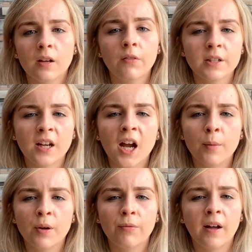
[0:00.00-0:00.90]
At the time
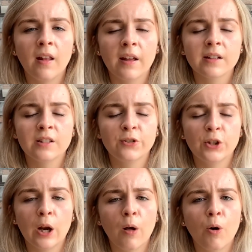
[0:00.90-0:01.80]
it felt like such a
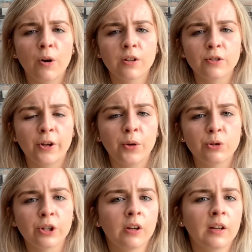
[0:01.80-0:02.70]
long and slow
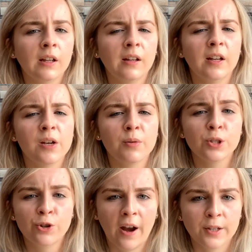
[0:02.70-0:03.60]
journey, and it was
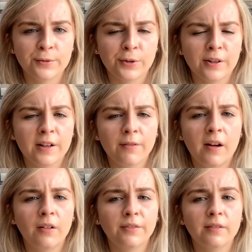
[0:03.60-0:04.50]
stressful, and it
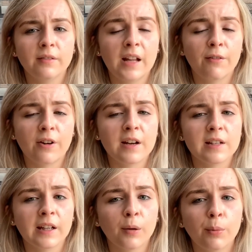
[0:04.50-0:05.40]
felt never
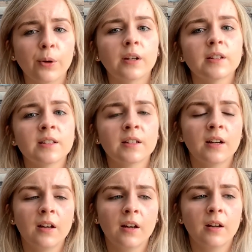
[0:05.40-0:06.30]
ending at points,
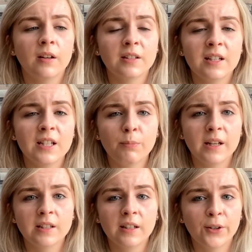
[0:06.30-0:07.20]
as it is
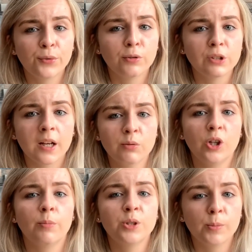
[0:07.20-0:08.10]
basically a full-time
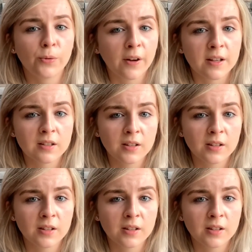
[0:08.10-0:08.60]
job supervising